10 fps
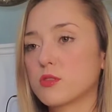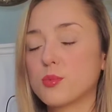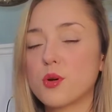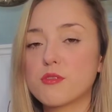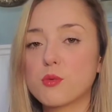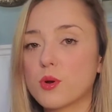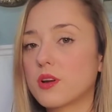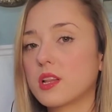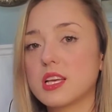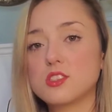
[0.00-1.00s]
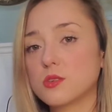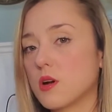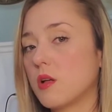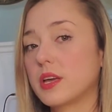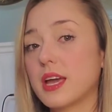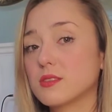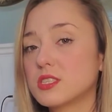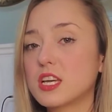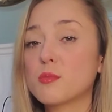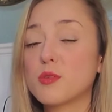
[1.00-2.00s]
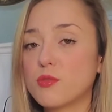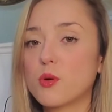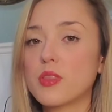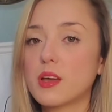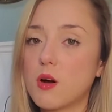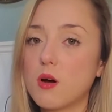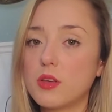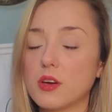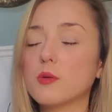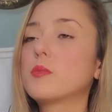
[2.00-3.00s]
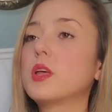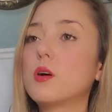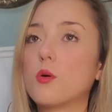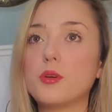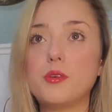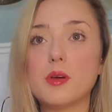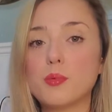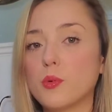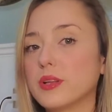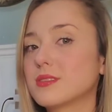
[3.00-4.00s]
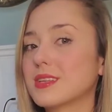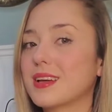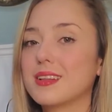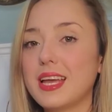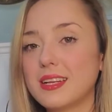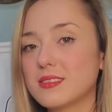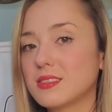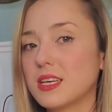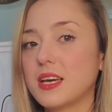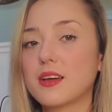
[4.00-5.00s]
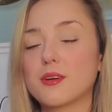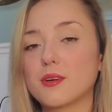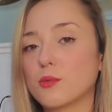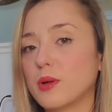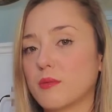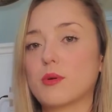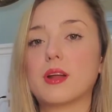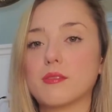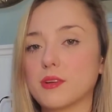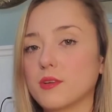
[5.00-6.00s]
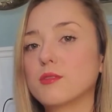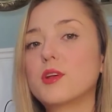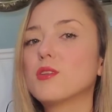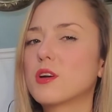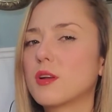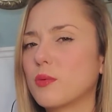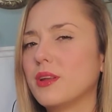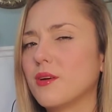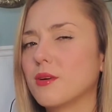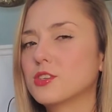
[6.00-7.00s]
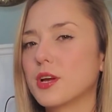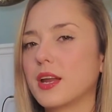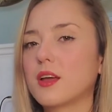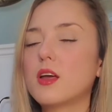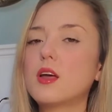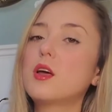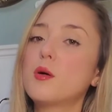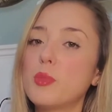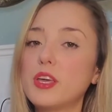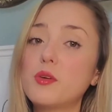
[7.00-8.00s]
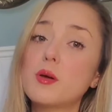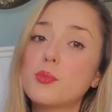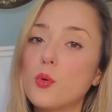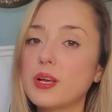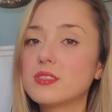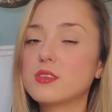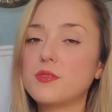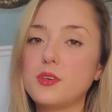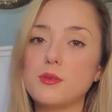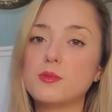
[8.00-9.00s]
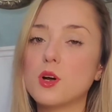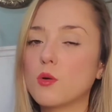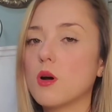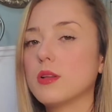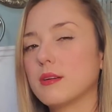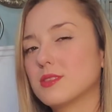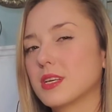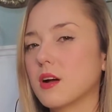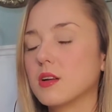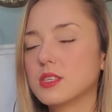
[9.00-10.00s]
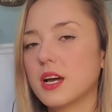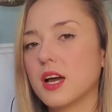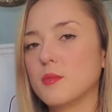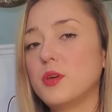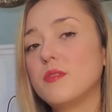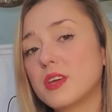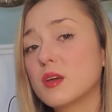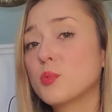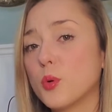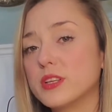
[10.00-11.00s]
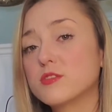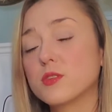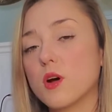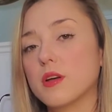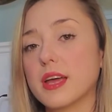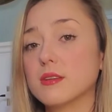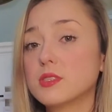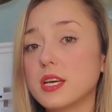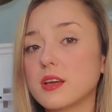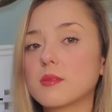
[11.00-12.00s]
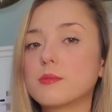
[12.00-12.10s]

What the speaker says: report for work unless you're calling out sick before they call you, or you get points like a late sick or whatever. You'll learn it when you go to training, but you get points if you don't call out sick on time. You even get points for calling out sick.